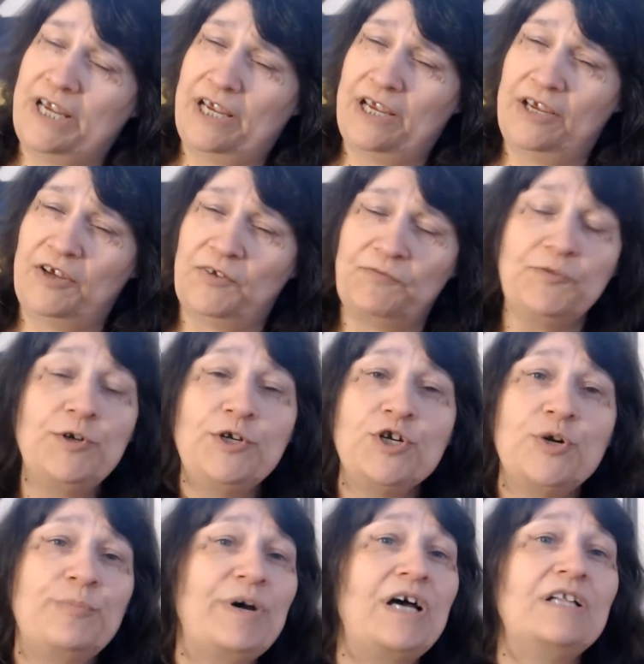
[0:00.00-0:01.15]
and
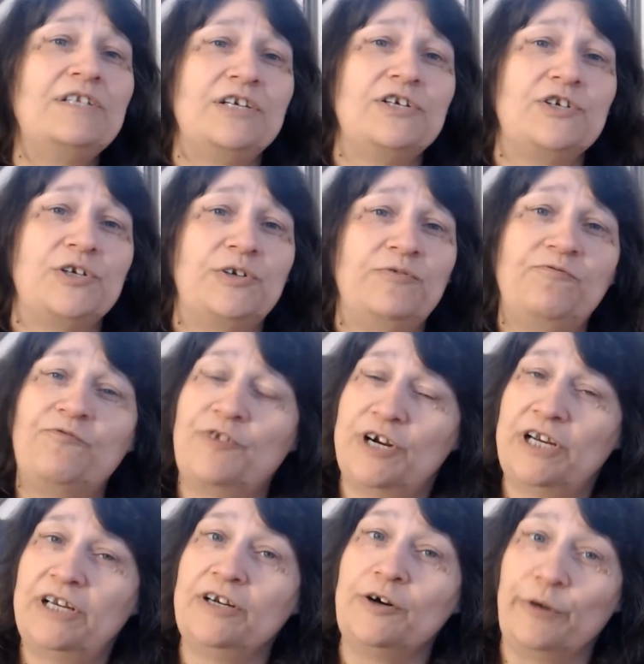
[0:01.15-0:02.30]
future politician
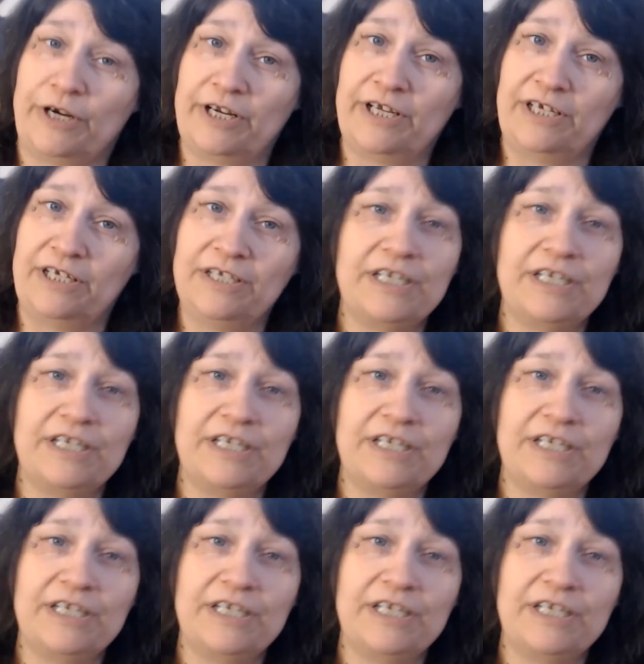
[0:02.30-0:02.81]
Fred Grady.